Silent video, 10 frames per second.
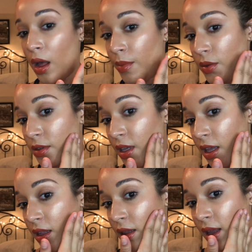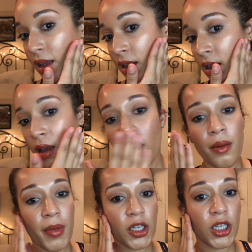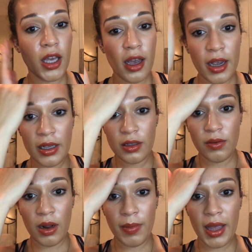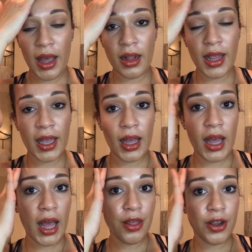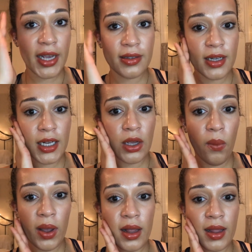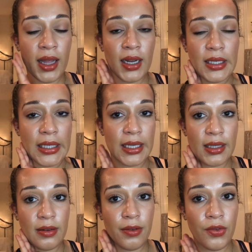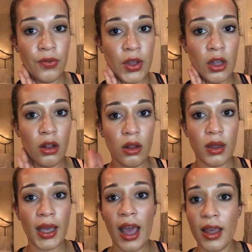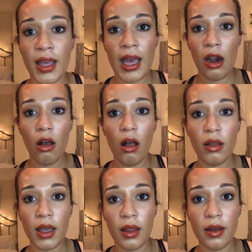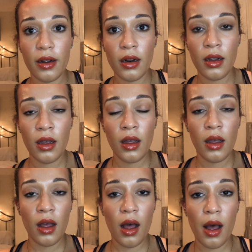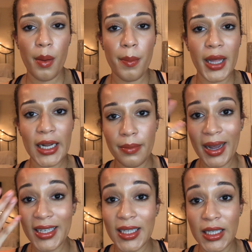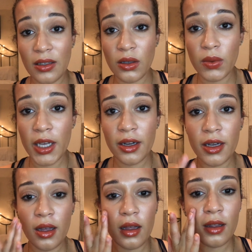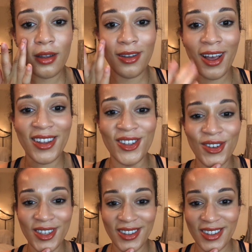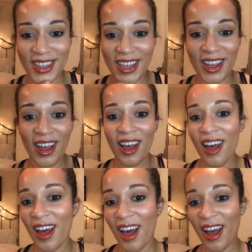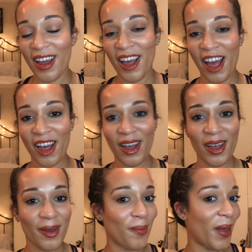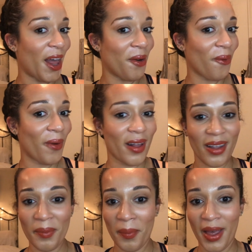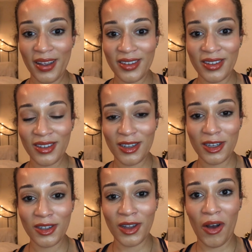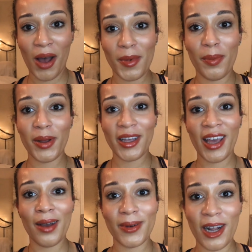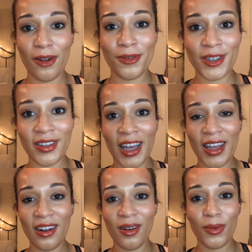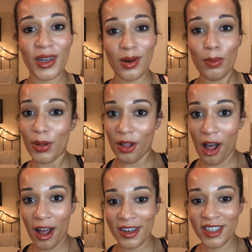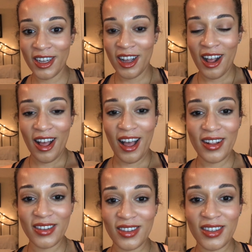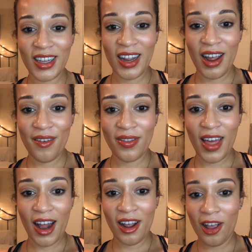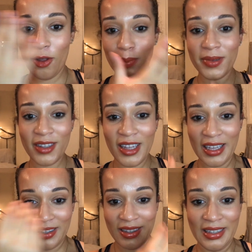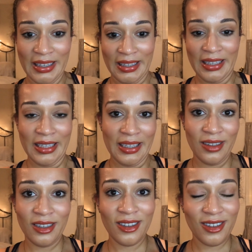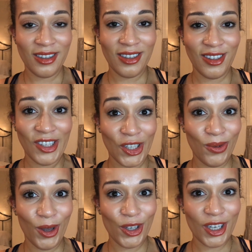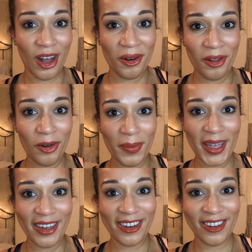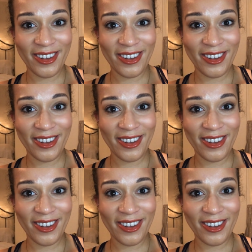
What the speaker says: combo skin, like my cheek areas and around my head, like there isn't any oily and it doesn't feel cakey at all either. But in my T-zone area, as you can see, I am an oily mess. So I'm gonna put the camera down for a second and we're gonna blot and see if that helps this situation out a little bit.